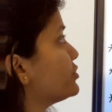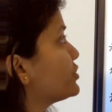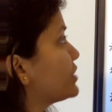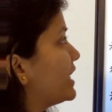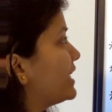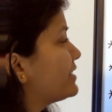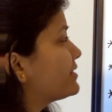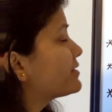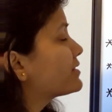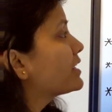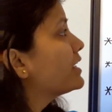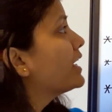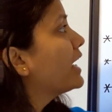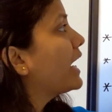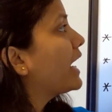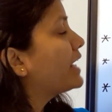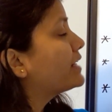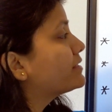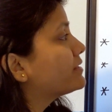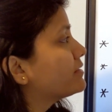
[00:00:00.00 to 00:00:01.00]
JEST,
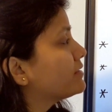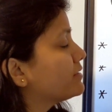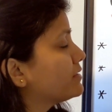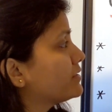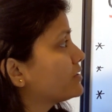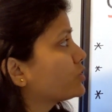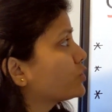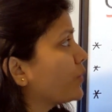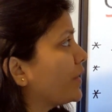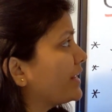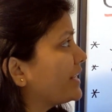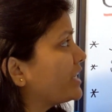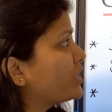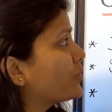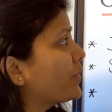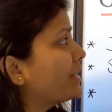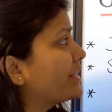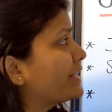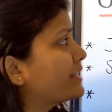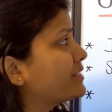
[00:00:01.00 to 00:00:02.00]
and
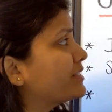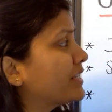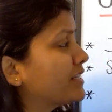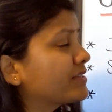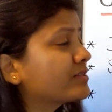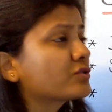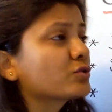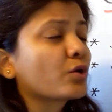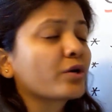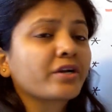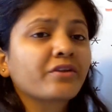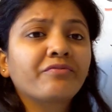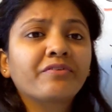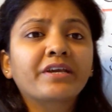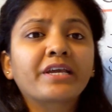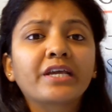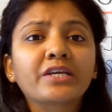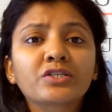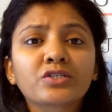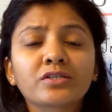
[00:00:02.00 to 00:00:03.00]
2020 JEST
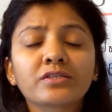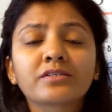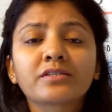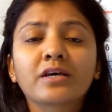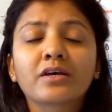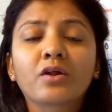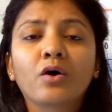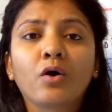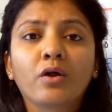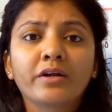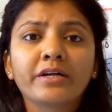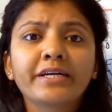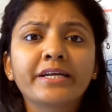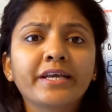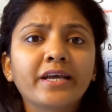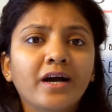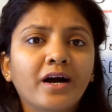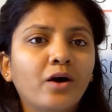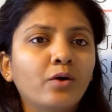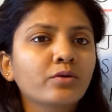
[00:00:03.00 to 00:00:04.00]
notifications are
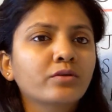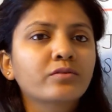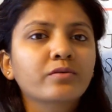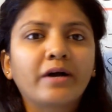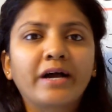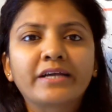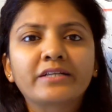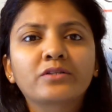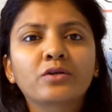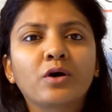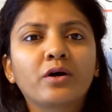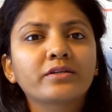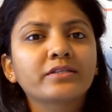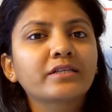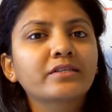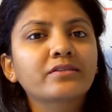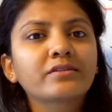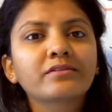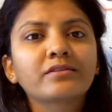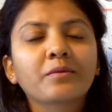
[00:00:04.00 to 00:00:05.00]
already out, so I thought
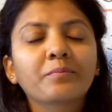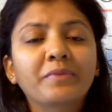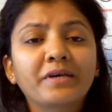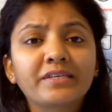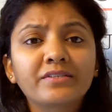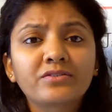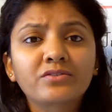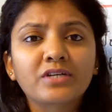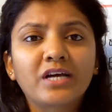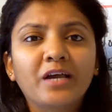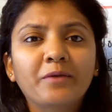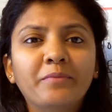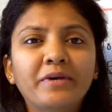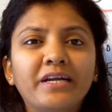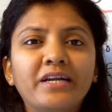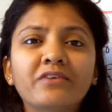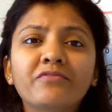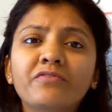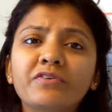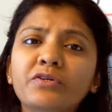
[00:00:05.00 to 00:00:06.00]
this is the best time.
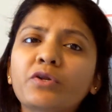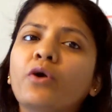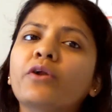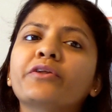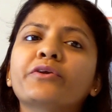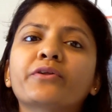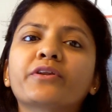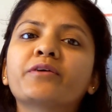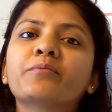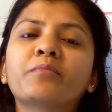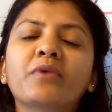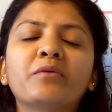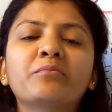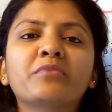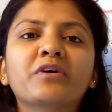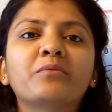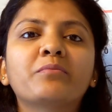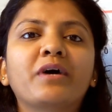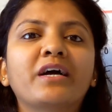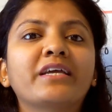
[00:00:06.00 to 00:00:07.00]
And if at all you
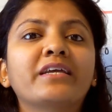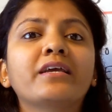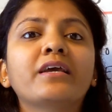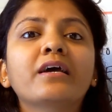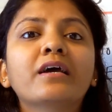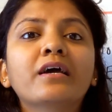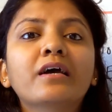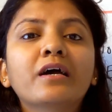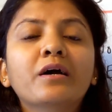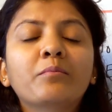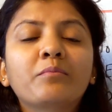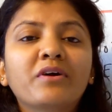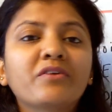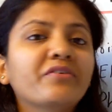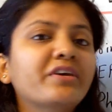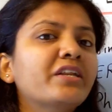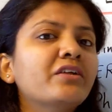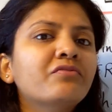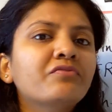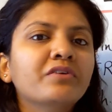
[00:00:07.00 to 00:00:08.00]
remember my
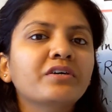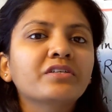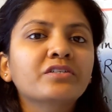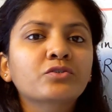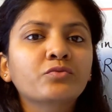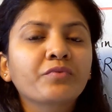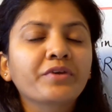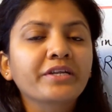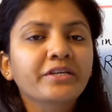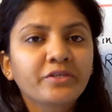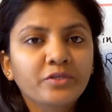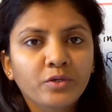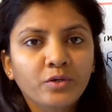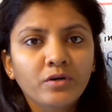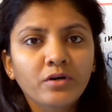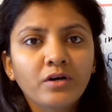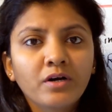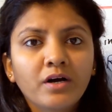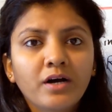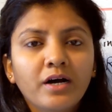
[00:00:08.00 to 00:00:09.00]
very first
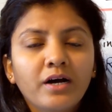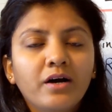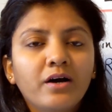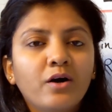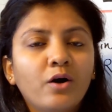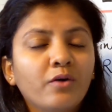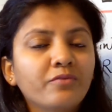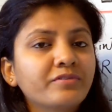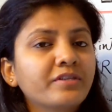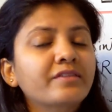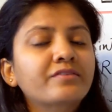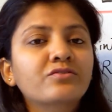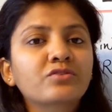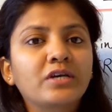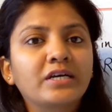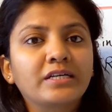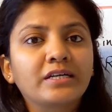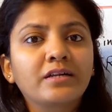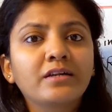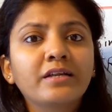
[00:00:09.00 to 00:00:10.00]
video of this
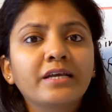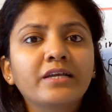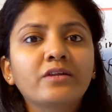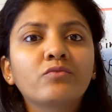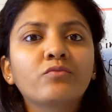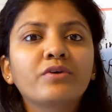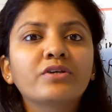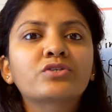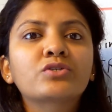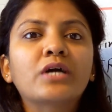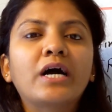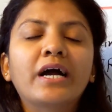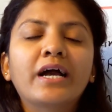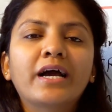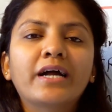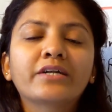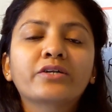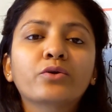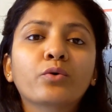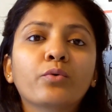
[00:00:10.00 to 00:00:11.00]
channel, in which I
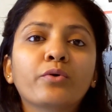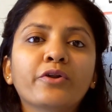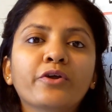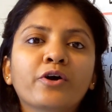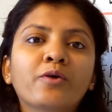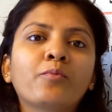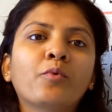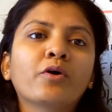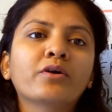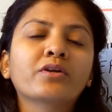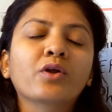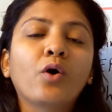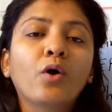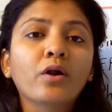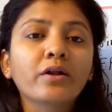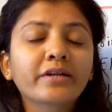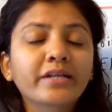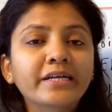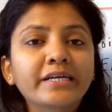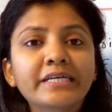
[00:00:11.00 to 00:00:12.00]
had told you about
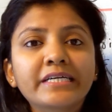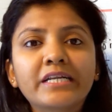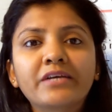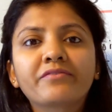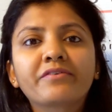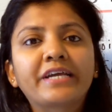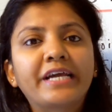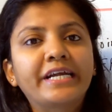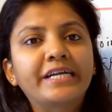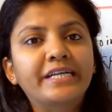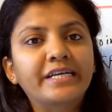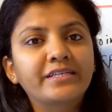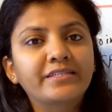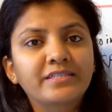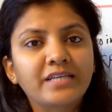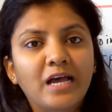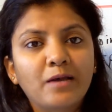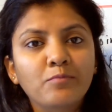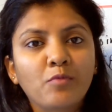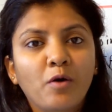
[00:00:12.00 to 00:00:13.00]
alternative GATE
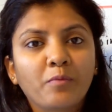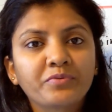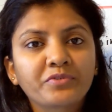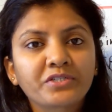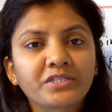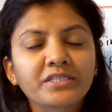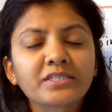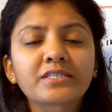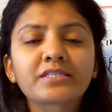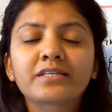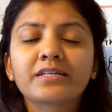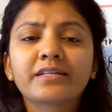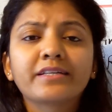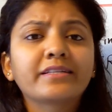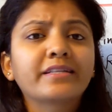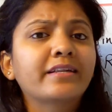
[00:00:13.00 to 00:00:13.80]
exam options.